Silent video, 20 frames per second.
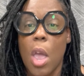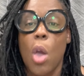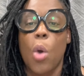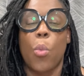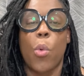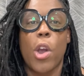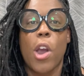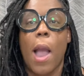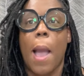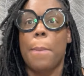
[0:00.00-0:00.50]

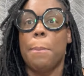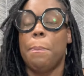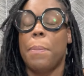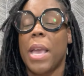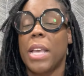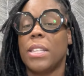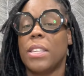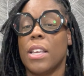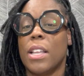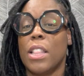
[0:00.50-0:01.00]
where I'm
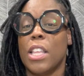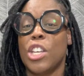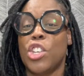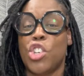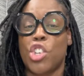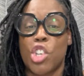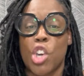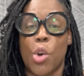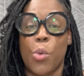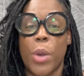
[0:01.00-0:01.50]
basically
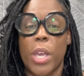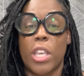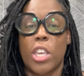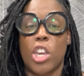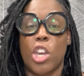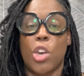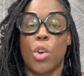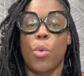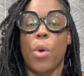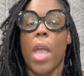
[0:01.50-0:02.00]
showing
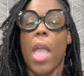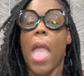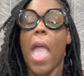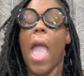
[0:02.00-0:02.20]
you